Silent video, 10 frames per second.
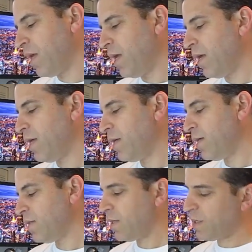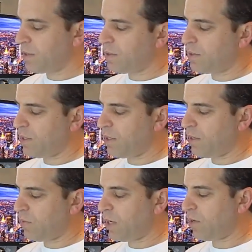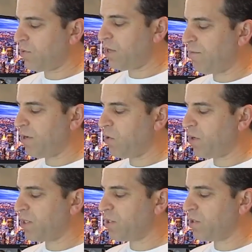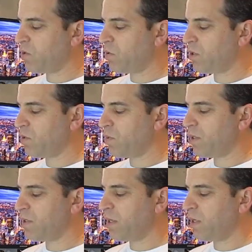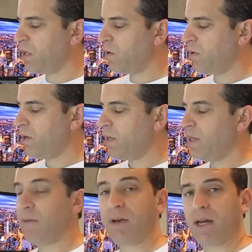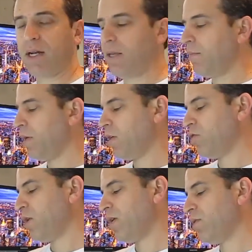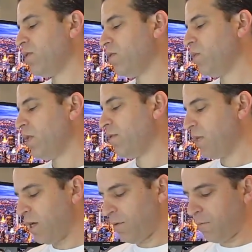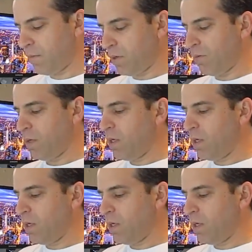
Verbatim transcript: Let's see what else. any questions or just want to say hello? They've got an email address. We'd love to hear from you.